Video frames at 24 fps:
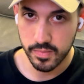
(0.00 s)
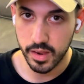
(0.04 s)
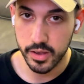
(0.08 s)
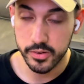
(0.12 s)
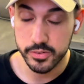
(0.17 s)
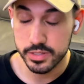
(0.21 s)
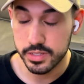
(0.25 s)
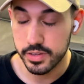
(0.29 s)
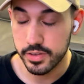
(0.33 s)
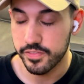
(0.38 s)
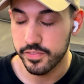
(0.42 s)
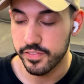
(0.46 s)
It
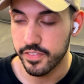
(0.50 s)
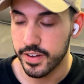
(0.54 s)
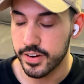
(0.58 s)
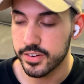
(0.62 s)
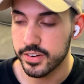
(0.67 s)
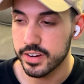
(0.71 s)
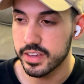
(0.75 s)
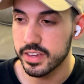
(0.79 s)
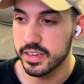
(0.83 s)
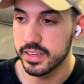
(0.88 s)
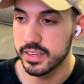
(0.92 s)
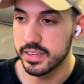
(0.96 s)
was a
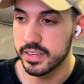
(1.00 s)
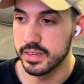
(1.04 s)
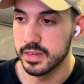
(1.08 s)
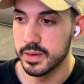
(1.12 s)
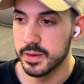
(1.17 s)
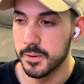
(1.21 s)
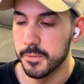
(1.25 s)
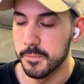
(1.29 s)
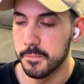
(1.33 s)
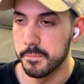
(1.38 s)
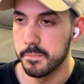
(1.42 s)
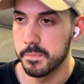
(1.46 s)

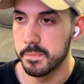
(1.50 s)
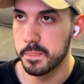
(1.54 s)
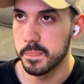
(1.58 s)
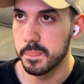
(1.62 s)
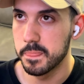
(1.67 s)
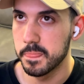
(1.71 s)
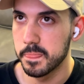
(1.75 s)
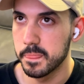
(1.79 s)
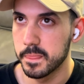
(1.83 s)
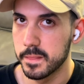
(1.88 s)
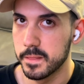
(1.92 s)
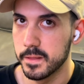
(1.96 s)
very
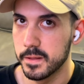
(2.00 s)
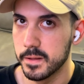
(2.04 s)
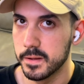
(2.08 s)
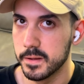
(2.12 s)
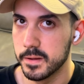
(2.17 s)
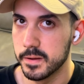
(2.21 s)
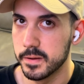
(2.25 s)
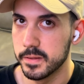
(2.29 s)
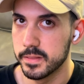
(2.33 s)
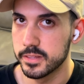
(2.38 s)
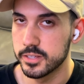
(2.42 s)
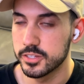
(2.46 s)

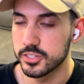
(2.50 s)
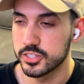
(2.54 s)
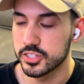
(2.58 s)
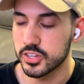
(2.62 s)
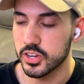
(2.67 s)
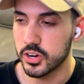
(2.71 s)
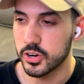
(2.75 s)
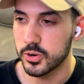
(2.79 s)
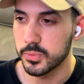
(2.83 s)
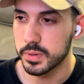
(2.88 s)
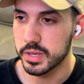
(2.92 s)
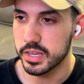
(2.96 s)

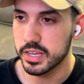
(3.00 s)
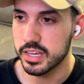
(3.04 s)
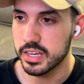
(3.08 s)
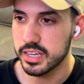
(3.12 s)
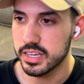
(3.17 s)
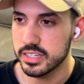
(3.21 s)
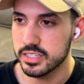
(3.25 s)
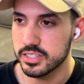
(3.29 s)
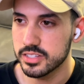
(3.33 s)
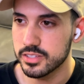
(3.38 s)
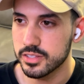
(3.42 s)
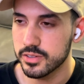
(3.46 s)
disturbing, I
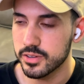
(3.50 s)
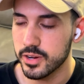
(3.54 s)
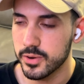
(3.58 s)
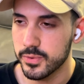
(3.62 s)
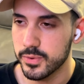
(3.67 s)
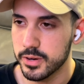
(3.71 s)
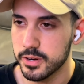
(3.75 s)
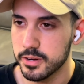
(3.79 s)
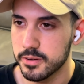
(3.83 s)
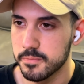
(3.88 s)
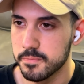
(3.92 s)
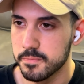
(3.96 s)
guess is the right
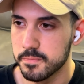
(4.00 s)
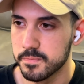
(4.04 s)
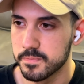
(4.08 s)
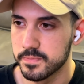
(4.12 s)
word.